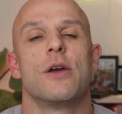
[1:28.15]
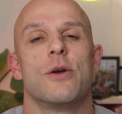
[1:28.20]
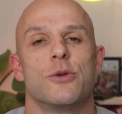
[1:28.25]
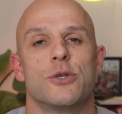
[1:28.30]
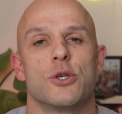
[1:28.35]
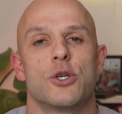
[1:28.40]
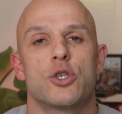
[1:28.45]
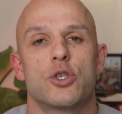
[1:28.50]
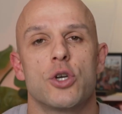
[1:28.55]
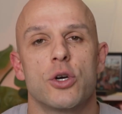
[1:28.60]
It was
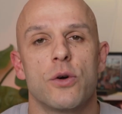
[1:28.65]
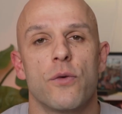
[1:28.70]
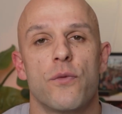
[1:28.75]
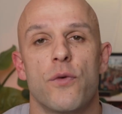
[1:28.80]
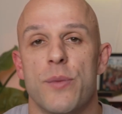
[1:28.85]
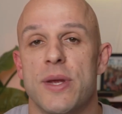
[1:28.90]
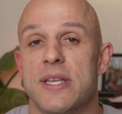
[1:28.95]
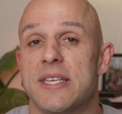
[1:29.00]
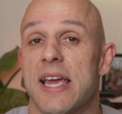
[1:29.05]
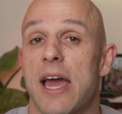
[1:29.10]
a struggle
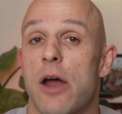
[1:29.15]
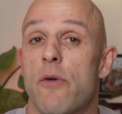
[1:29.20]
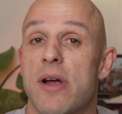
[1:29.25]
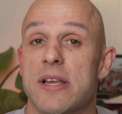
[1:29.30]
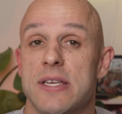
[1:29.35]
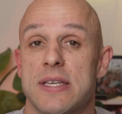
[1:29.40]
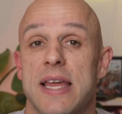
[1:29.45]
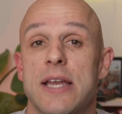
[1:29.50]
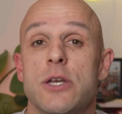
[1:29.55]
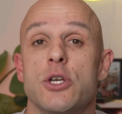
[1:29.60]
for me to get a
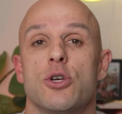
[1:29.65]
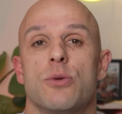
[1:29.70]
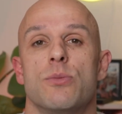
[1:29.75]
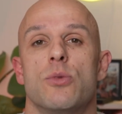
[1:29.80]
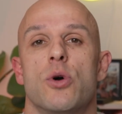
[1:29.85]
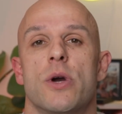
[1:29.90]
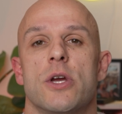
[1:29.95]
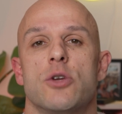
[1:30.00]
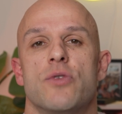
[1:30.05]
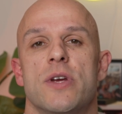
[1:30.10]
residential
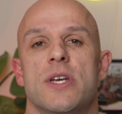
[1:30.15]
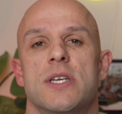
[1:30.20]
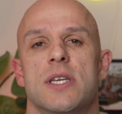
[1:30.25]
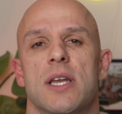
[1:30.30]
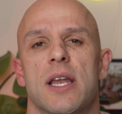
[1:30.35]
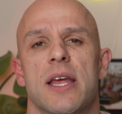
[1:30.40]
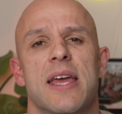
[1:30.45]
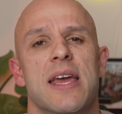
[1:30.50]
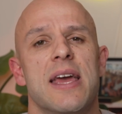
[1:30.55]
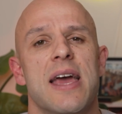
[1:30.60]
mortgage
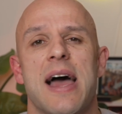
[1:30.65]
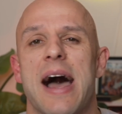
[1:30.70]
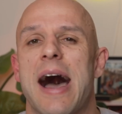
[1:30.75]
recently.